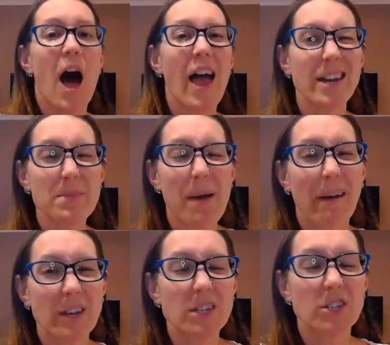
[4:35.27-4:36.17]
I end up
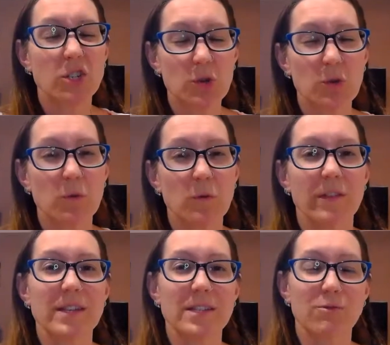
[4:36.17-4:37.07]
having to do
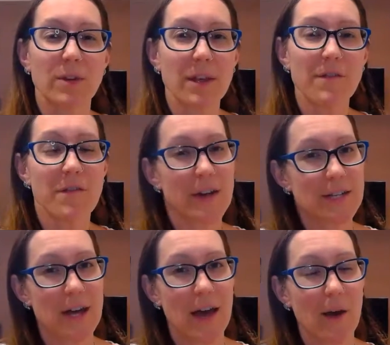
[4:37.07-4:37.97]
this really fun
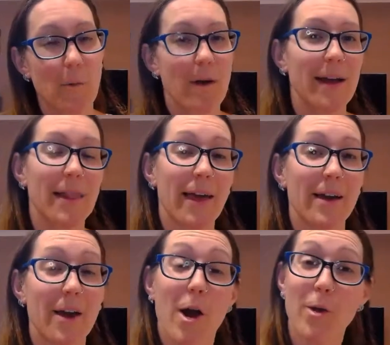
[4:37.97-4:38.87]
diet where I
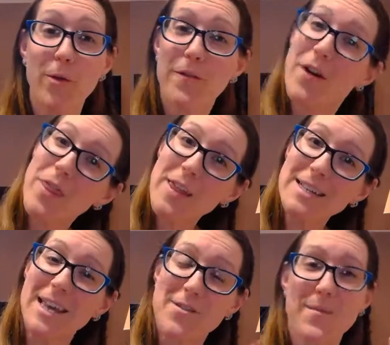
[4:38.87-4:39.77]
like cut all the fun
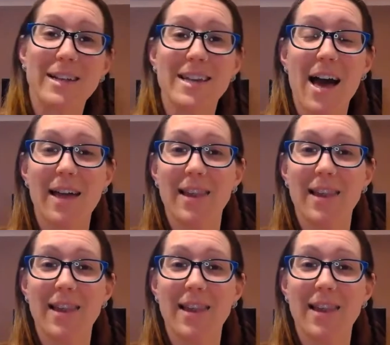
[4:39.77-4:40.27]
things out of my diet,